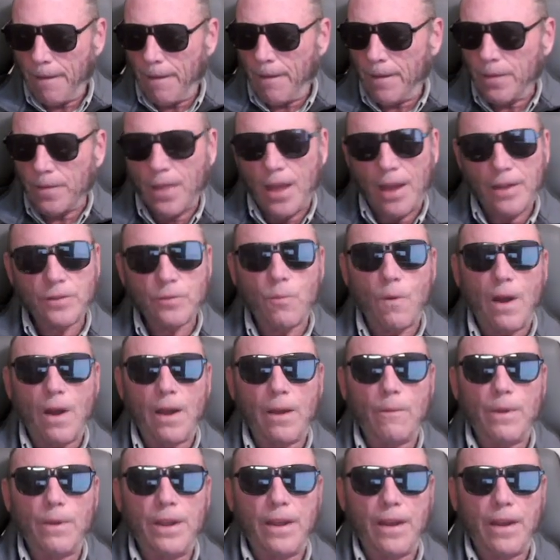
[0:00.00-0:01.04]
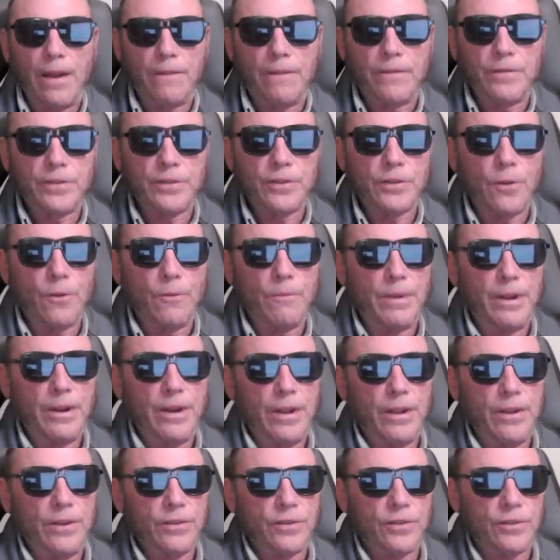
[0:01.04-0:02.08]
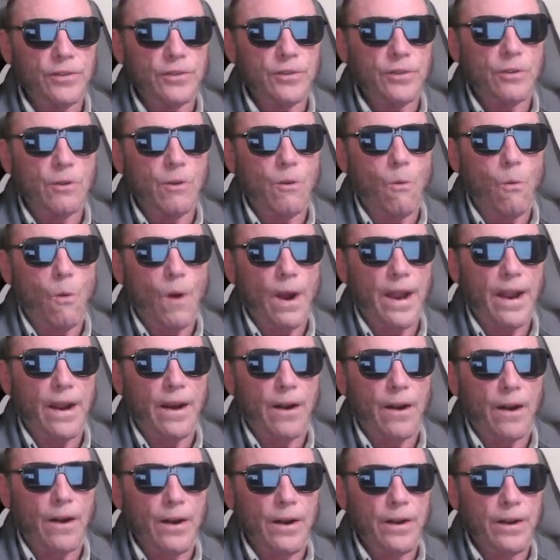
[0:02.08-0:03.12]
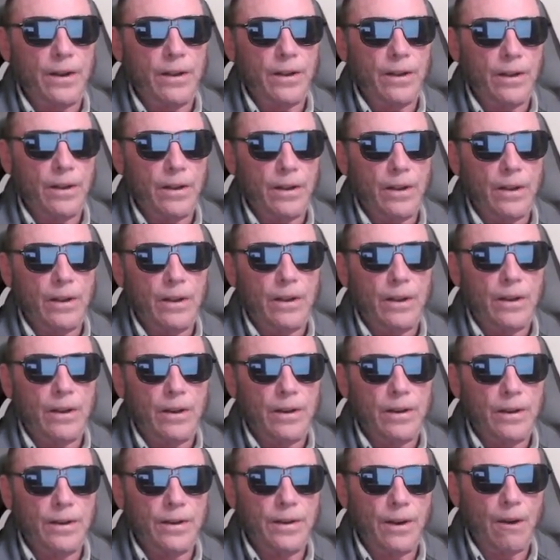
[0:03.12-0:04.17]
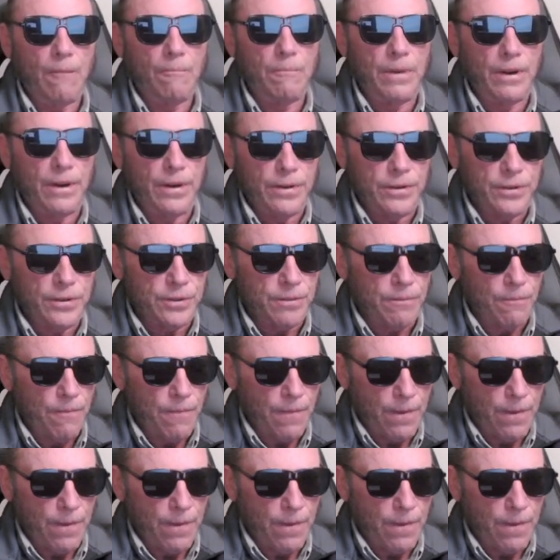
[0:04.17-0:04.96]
That's why we have so many squared numbers.